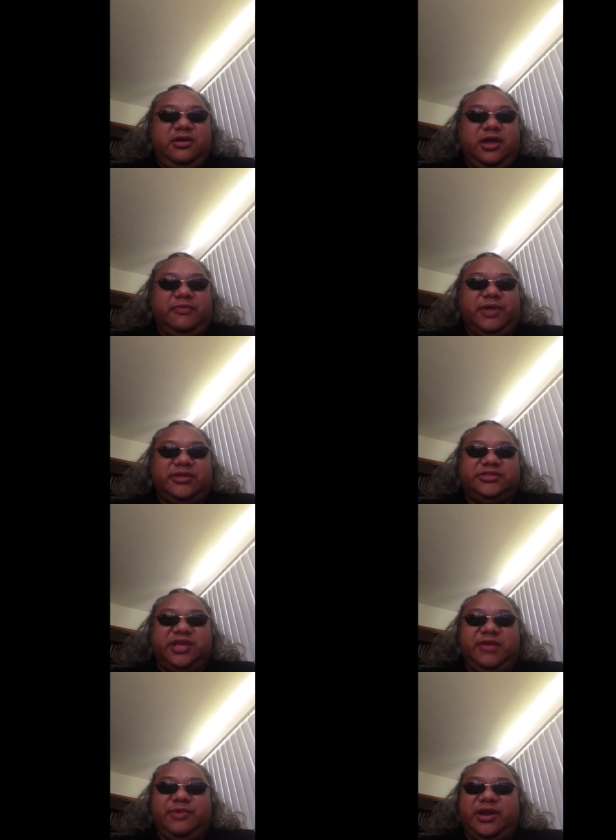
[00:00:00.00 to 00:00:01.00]
I'm not
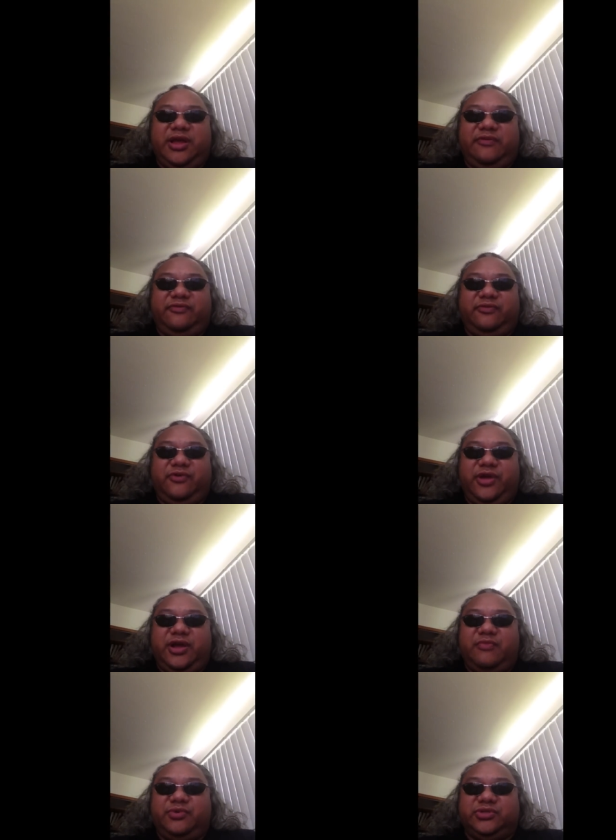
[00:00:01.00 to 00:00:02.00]
saying my life
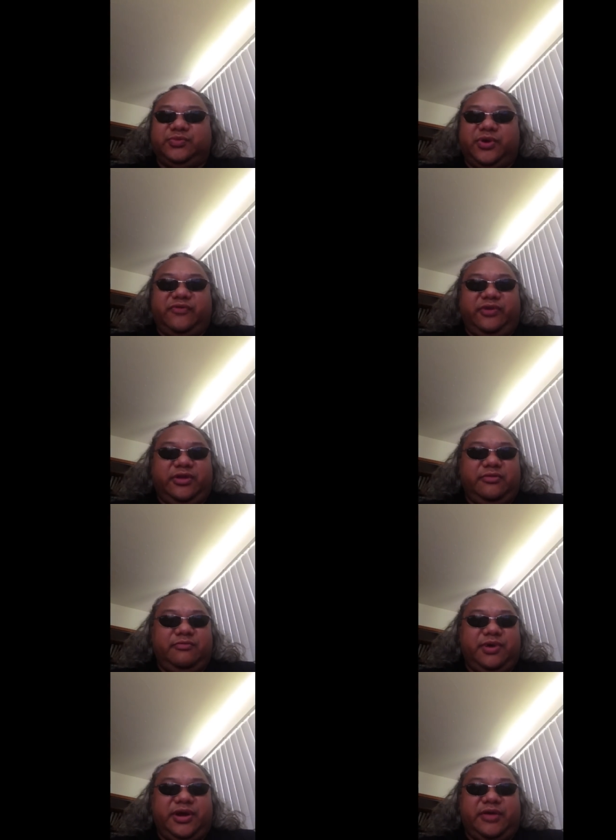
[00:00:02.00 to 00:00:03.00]
growing up was perfect,
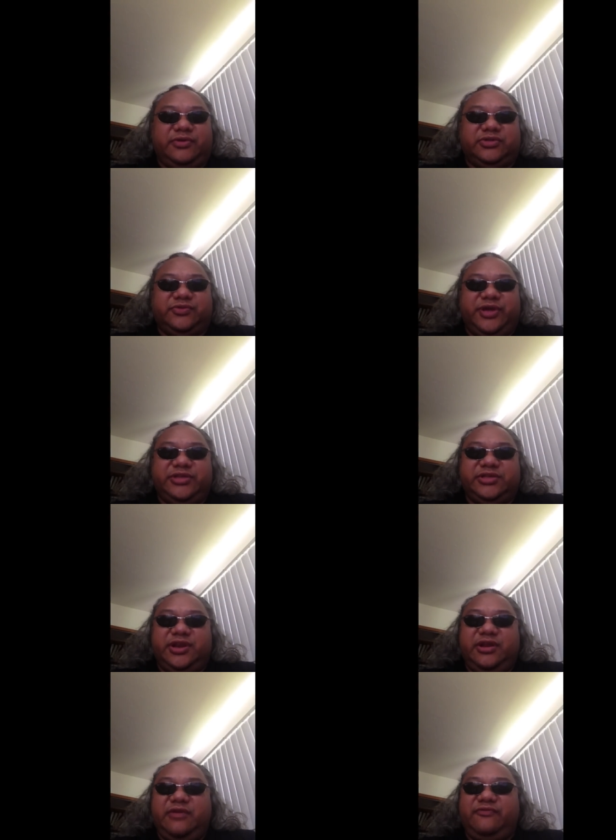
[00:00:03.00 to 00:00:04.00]
but I was raised
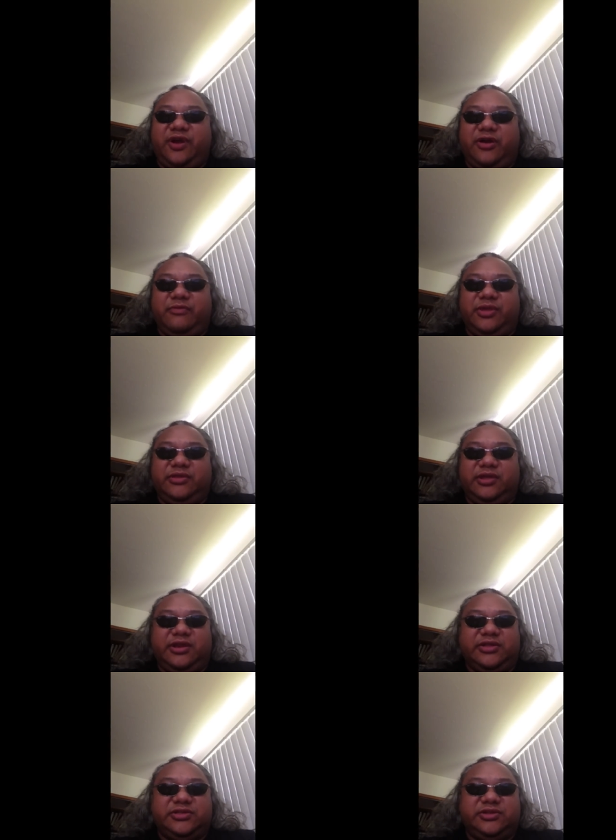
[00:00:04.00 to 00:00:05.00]
in an environment
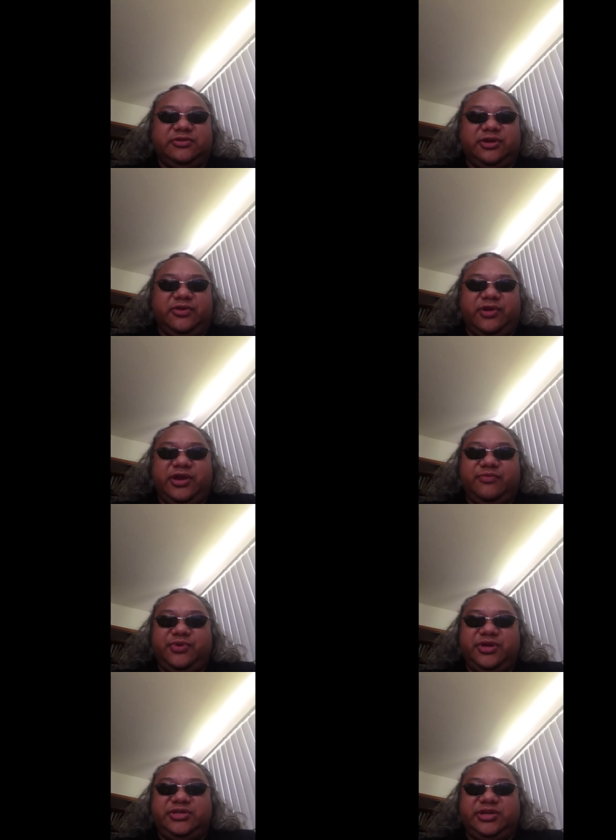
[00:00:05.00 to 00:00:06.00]
that instilled a great
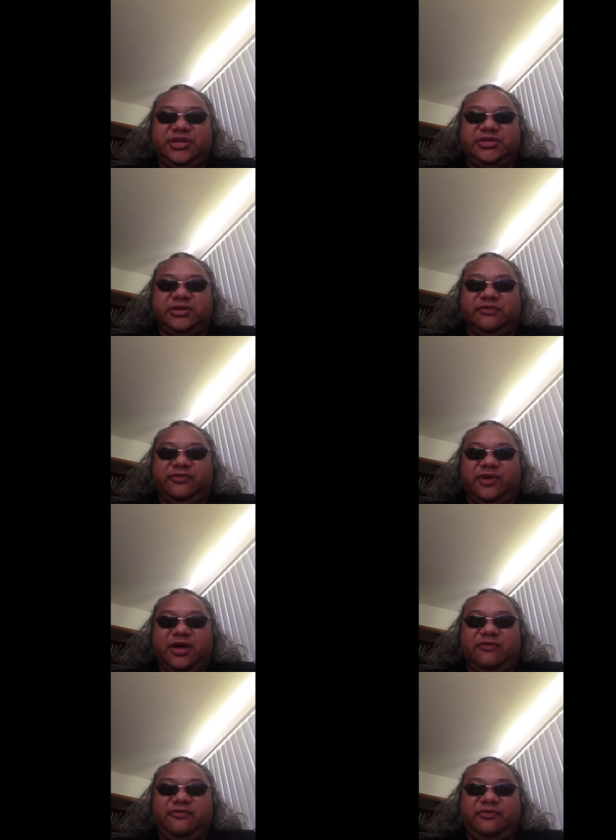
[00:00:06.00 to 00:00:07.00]
appreciation of
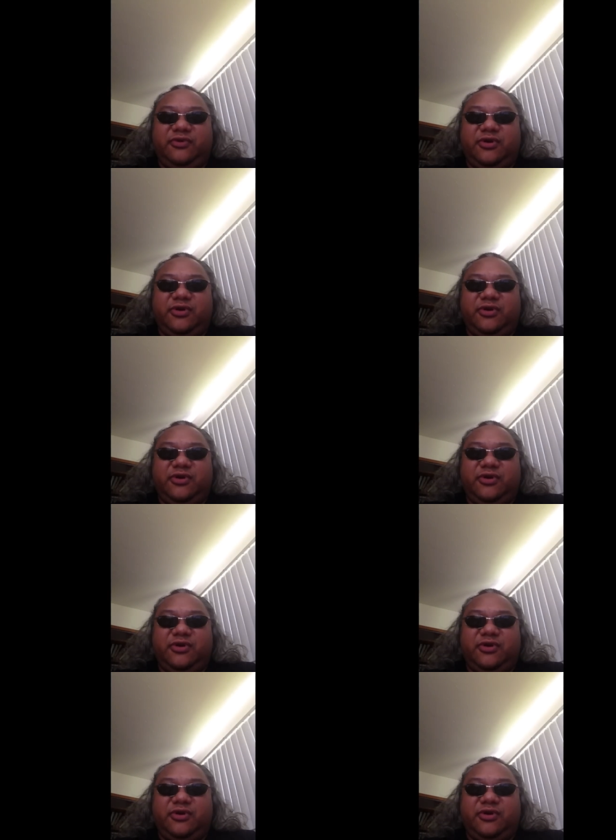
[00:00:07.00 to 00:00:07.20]
love,